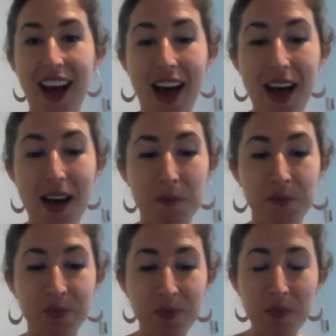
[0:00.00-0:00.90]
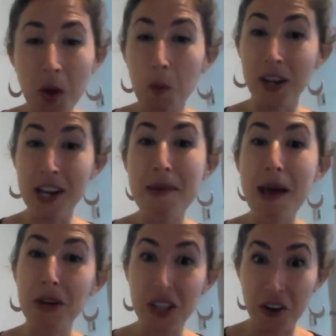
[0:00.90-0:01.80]
we're
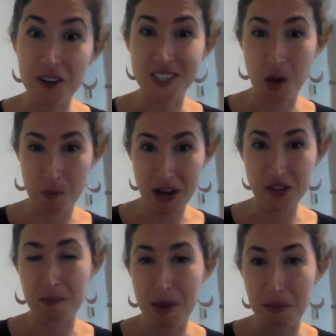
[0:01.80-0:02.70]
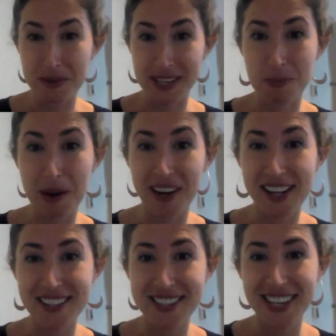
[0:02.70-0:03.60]
going to be able to learn so much from people's
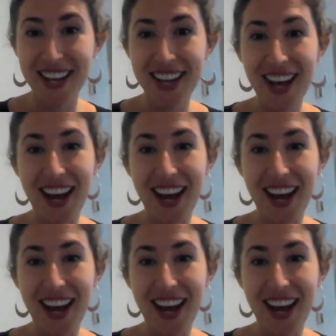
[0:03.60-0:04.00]
experience.